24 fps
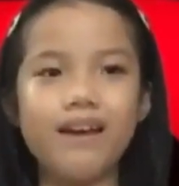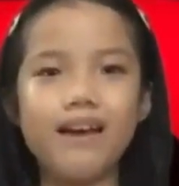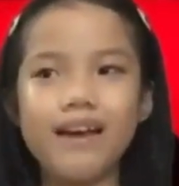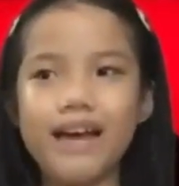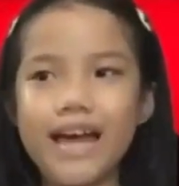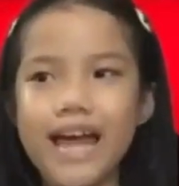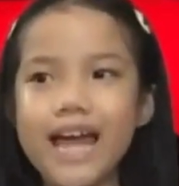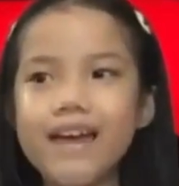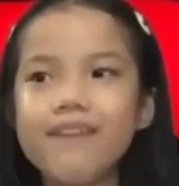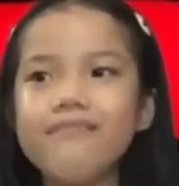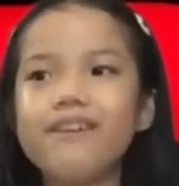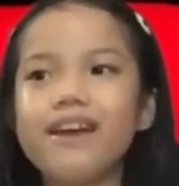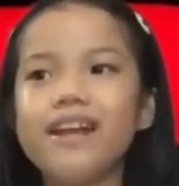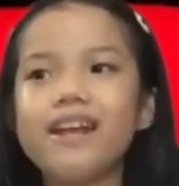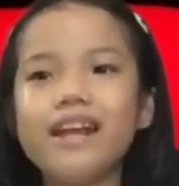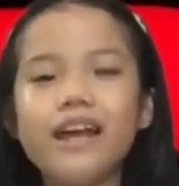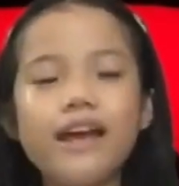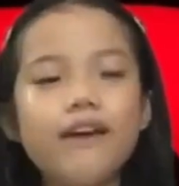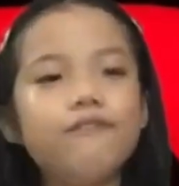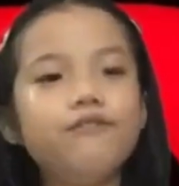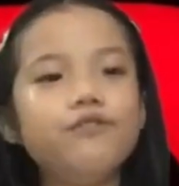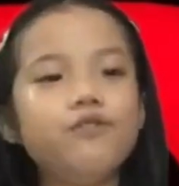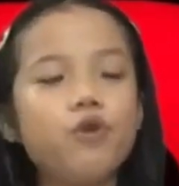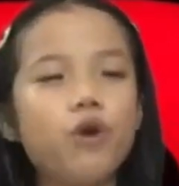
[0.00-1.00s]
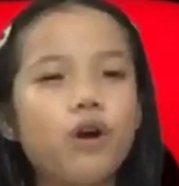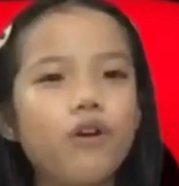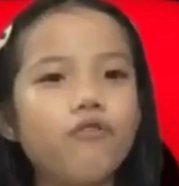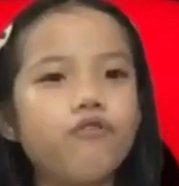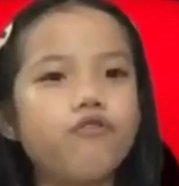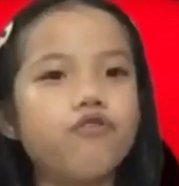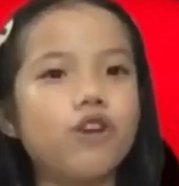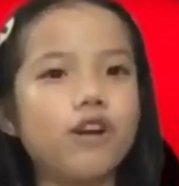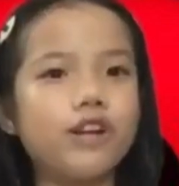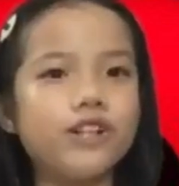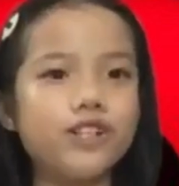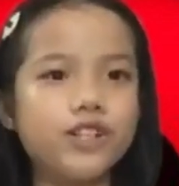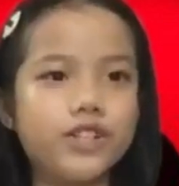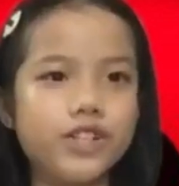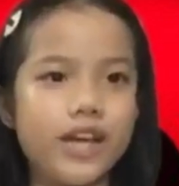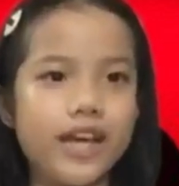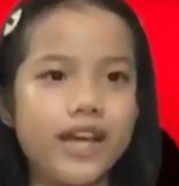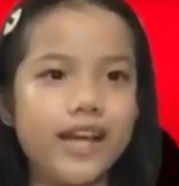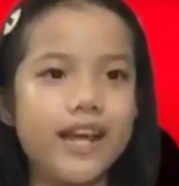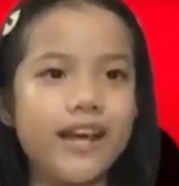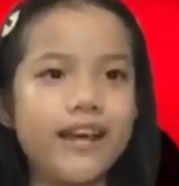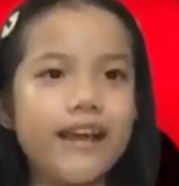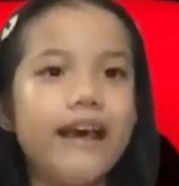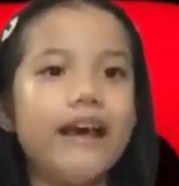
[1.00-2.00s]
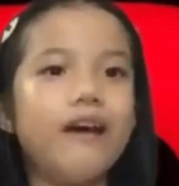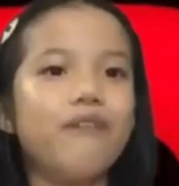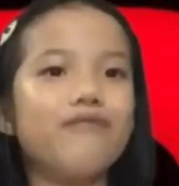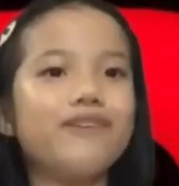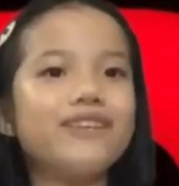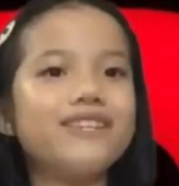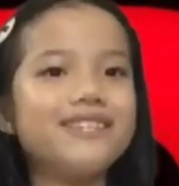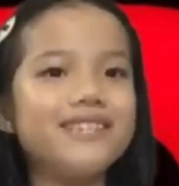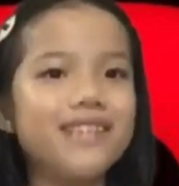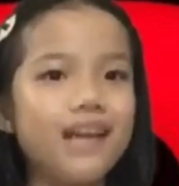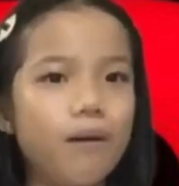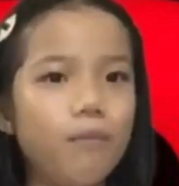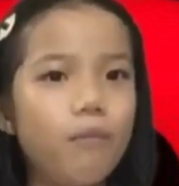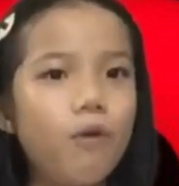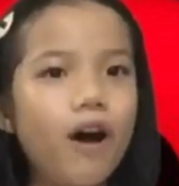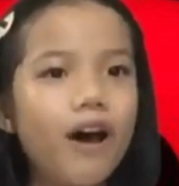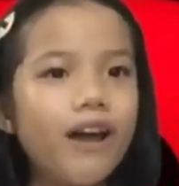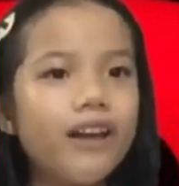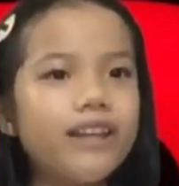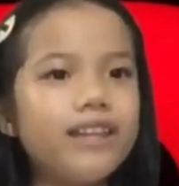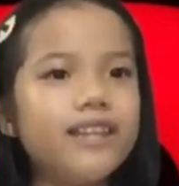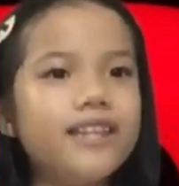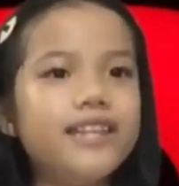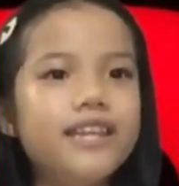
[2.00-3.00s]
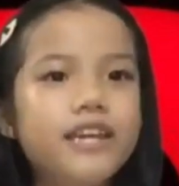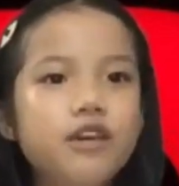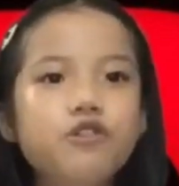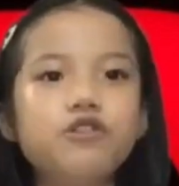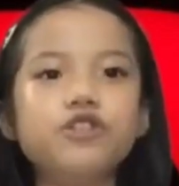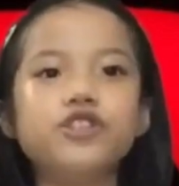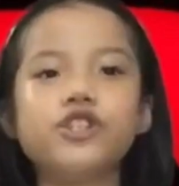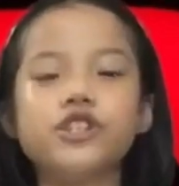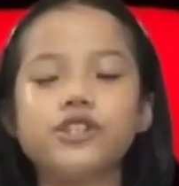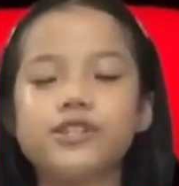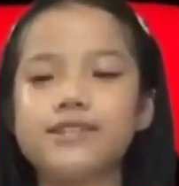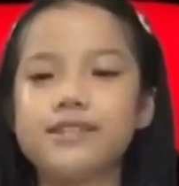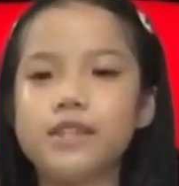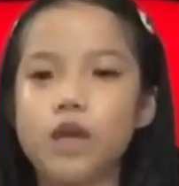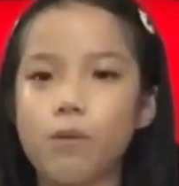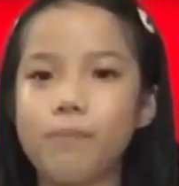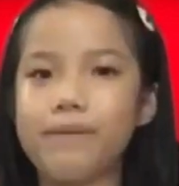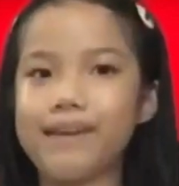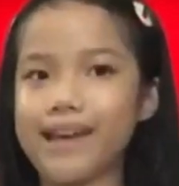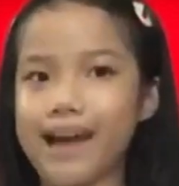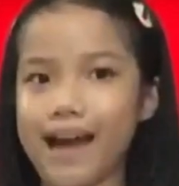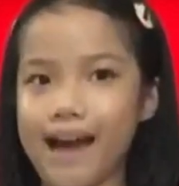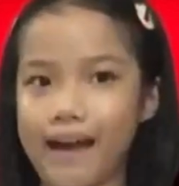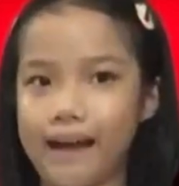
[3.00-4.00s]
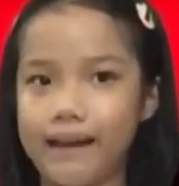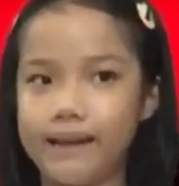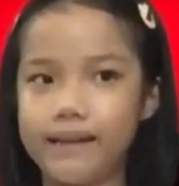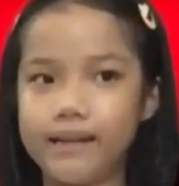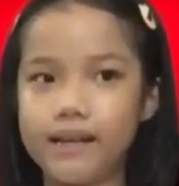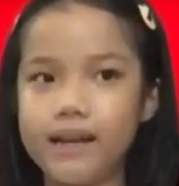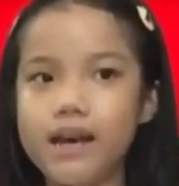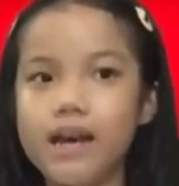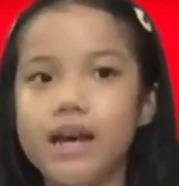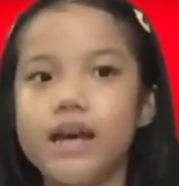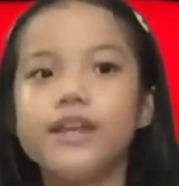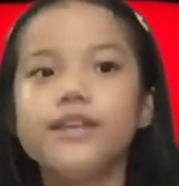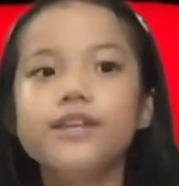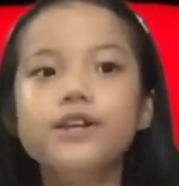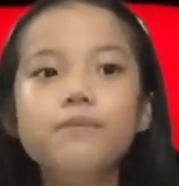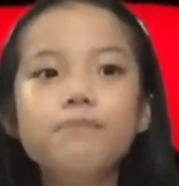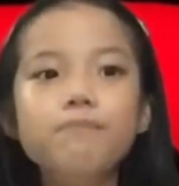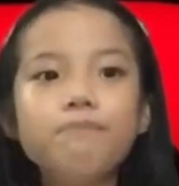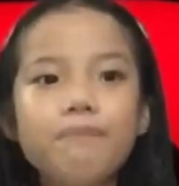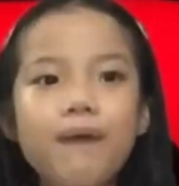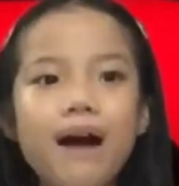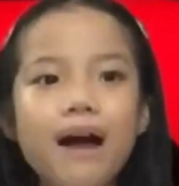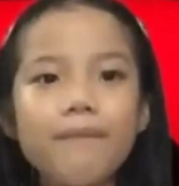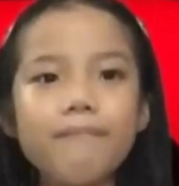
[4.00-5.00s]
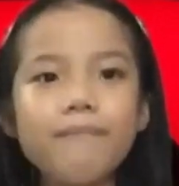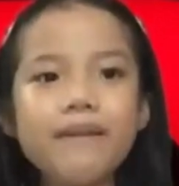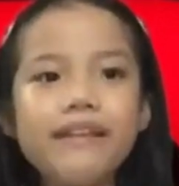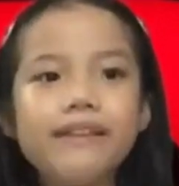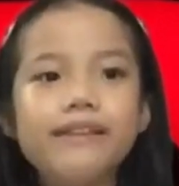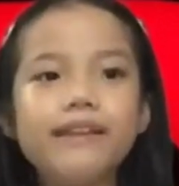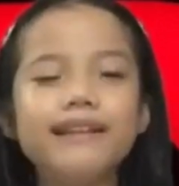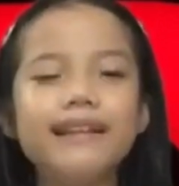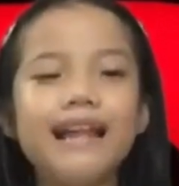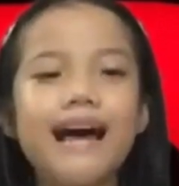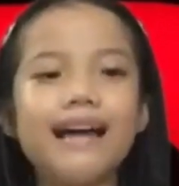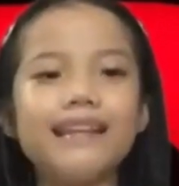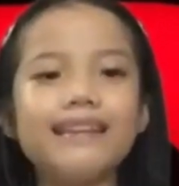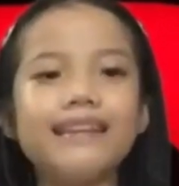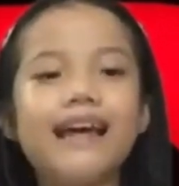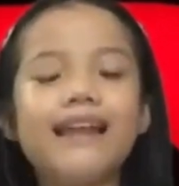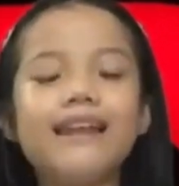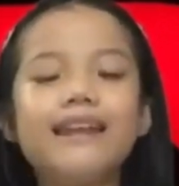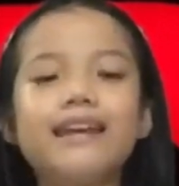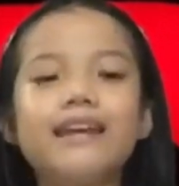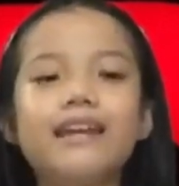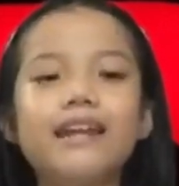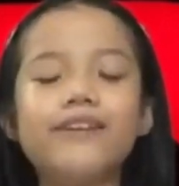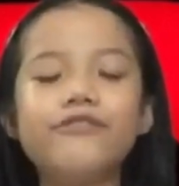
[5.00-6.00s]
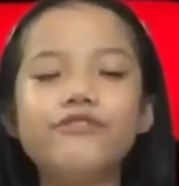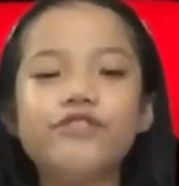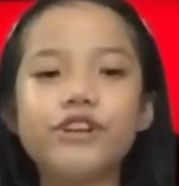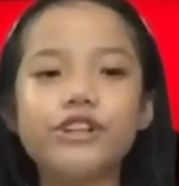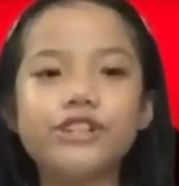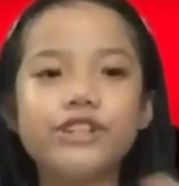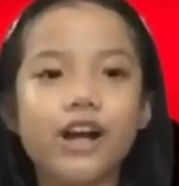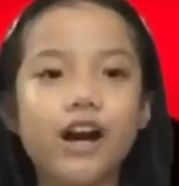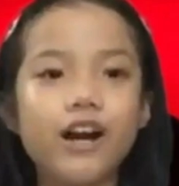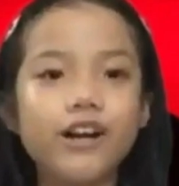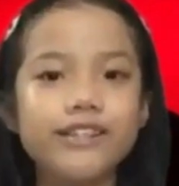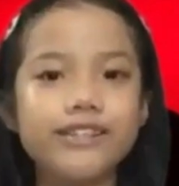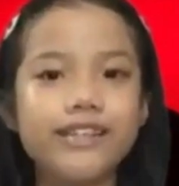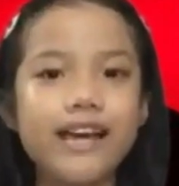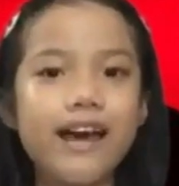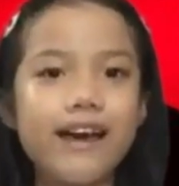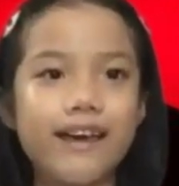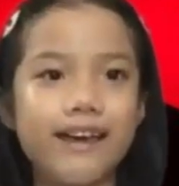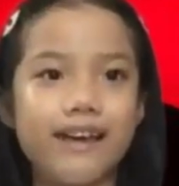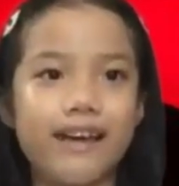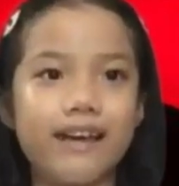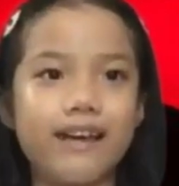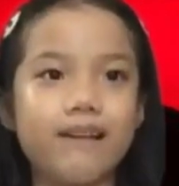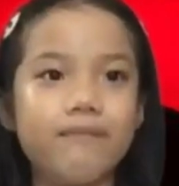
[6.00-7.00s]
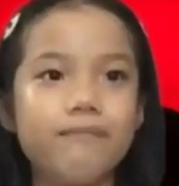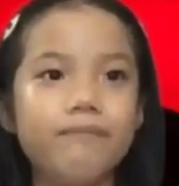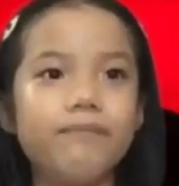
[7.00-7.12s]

Even if you're first dating with someone, you should still be kind. You might be the light they need in their dark day.